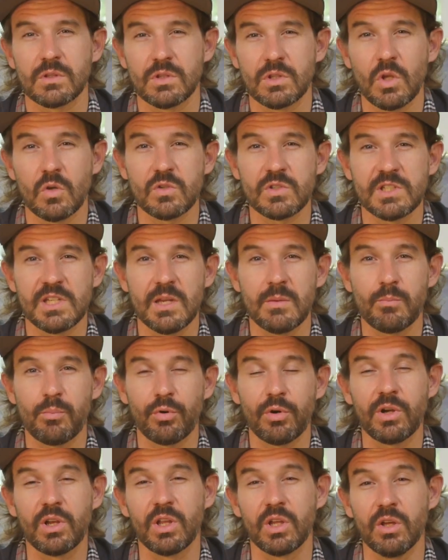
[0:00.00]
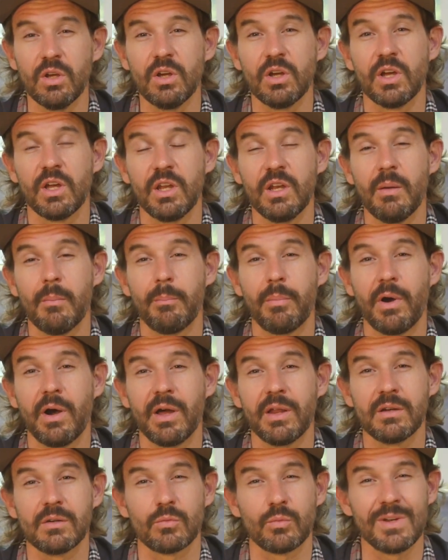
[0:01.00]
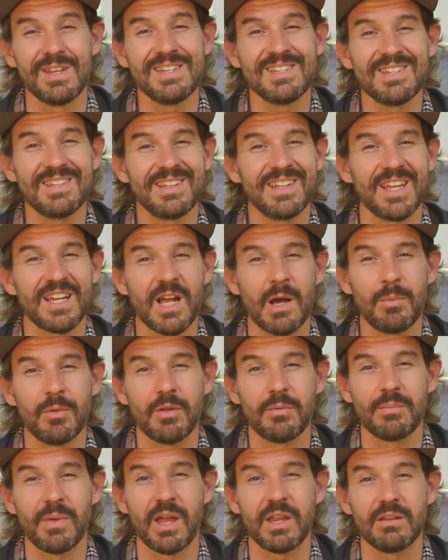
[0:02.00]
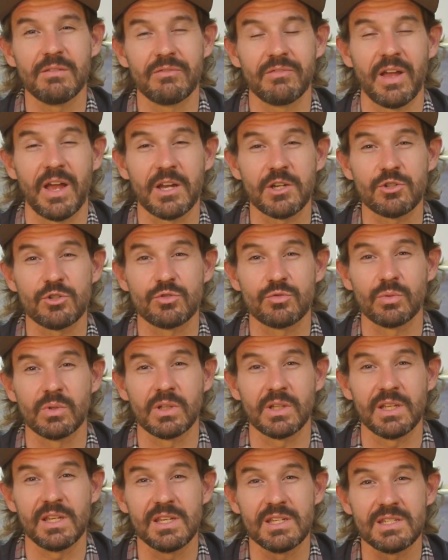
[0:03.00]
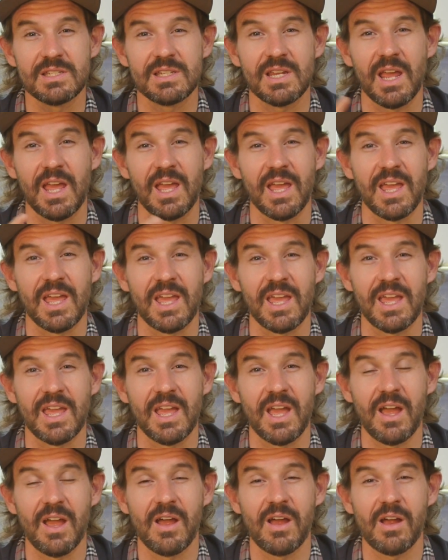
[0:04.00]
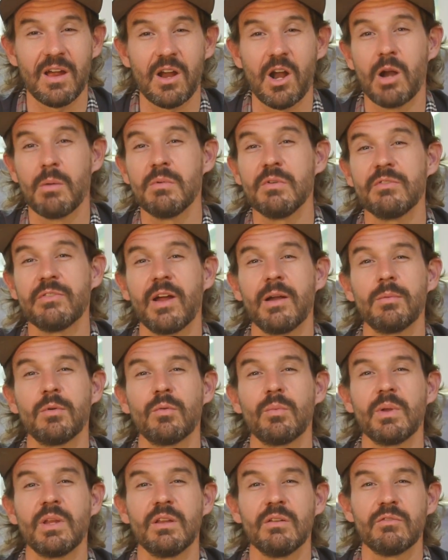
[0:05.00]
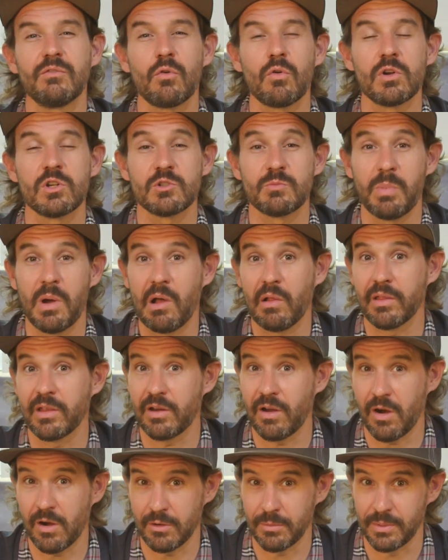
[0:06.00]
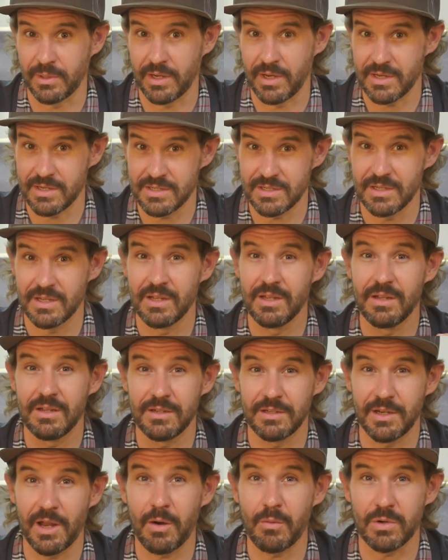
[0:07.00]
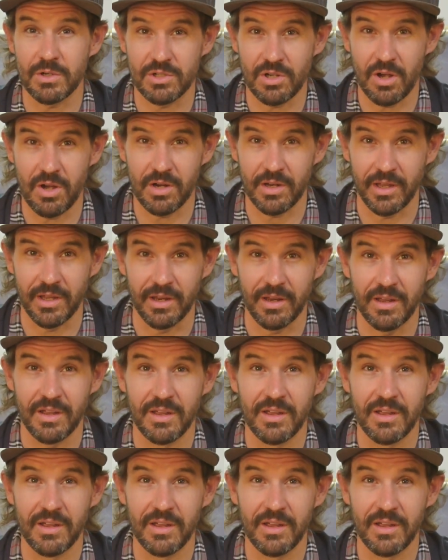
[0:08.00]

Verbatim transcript: Those seem pretty good, but recently a couple of manufacturers released a carbon fiber reinforced polycarbonate. Now we're talking.